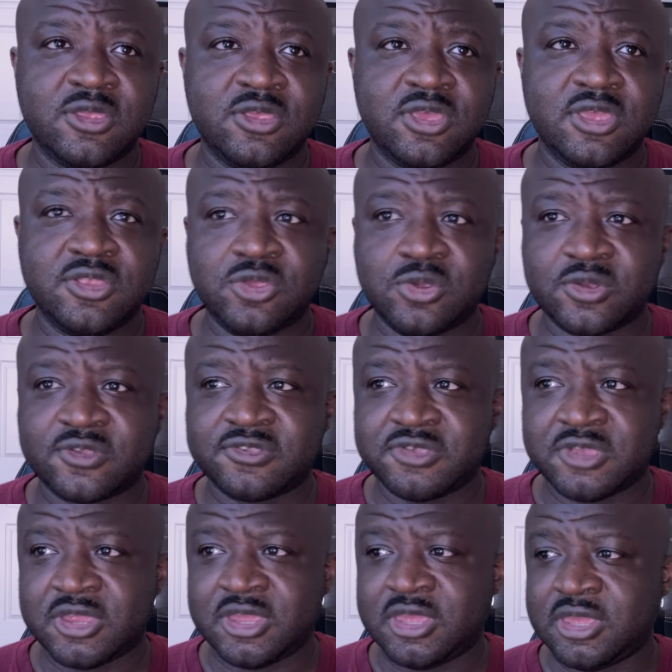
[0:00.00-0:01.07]
in New York
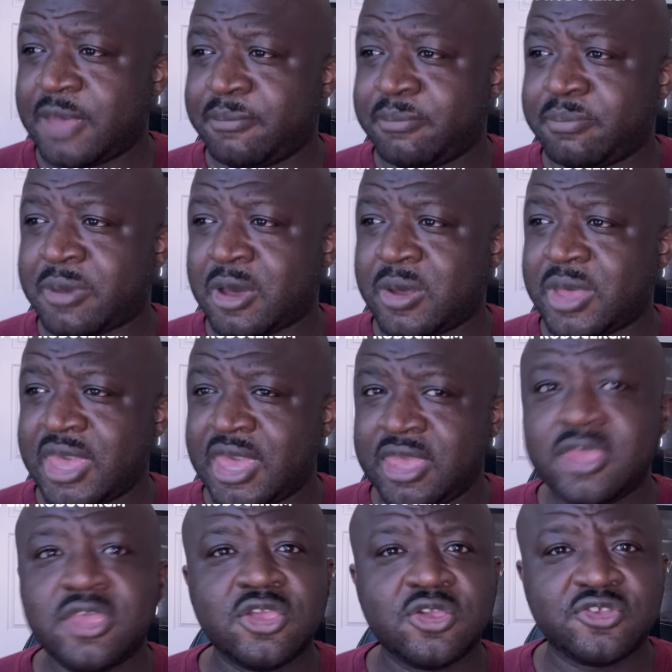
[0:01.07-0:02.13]
City about 8
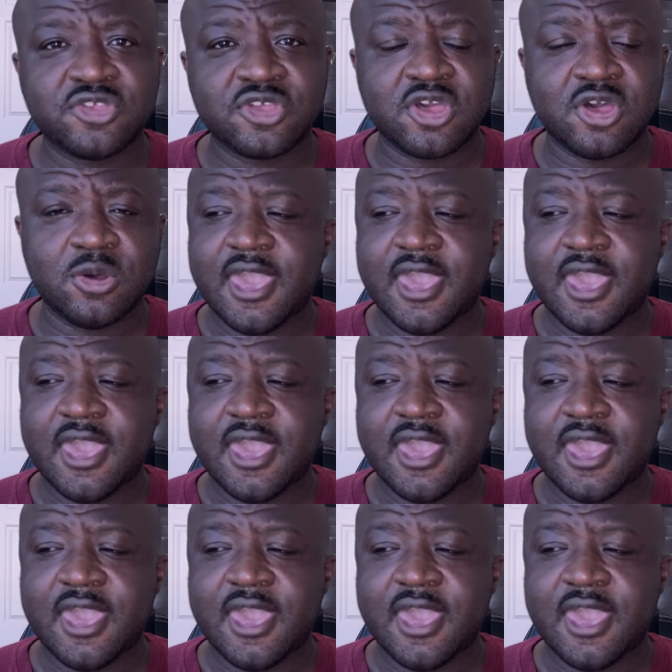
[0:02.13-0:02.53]
years ago.